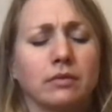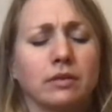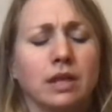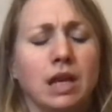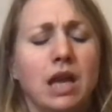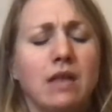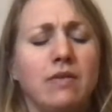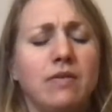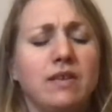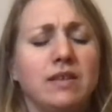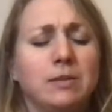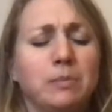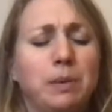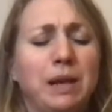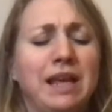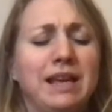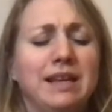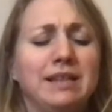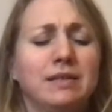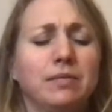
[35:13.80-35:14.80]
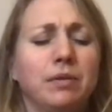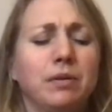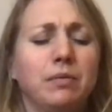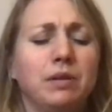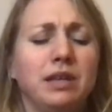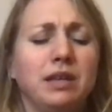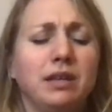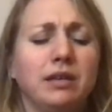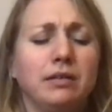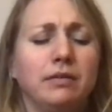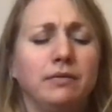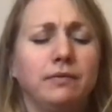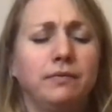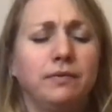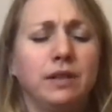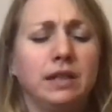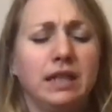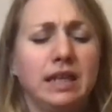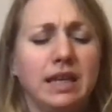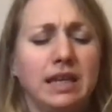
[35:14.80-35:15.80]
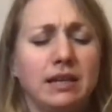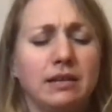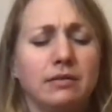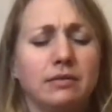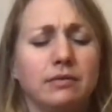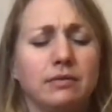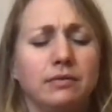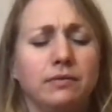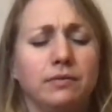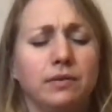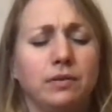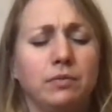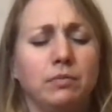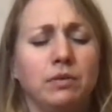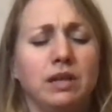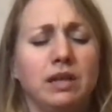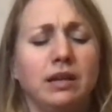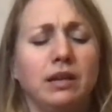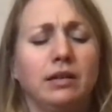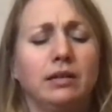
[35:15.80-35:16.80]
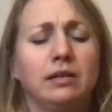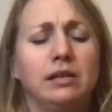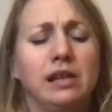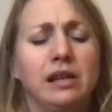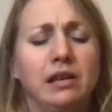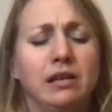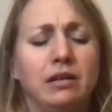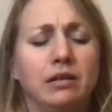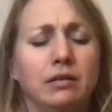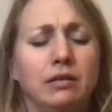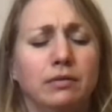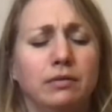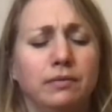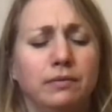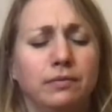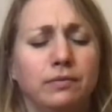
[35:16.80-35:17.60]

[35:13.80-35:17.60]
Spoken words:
at this place where we can forgive and we can love,